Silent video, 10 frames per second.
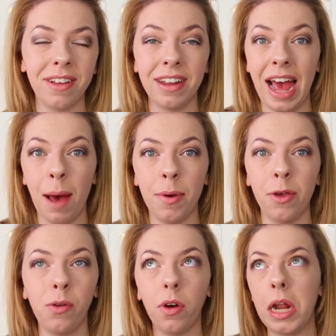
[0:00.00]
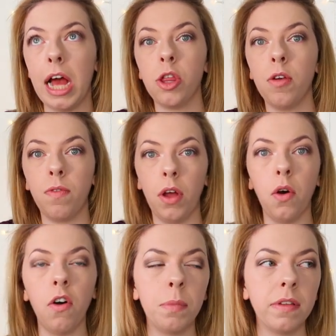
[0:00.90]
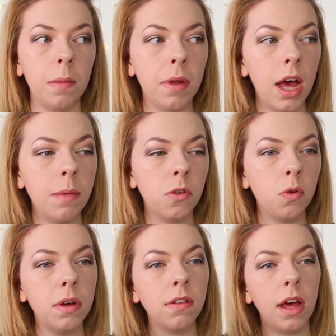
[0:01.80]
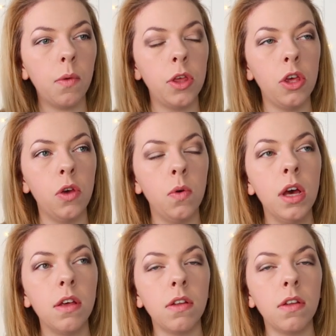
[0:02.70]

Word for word: going to happen you're not going to actually float off but sometimes it's almost like when you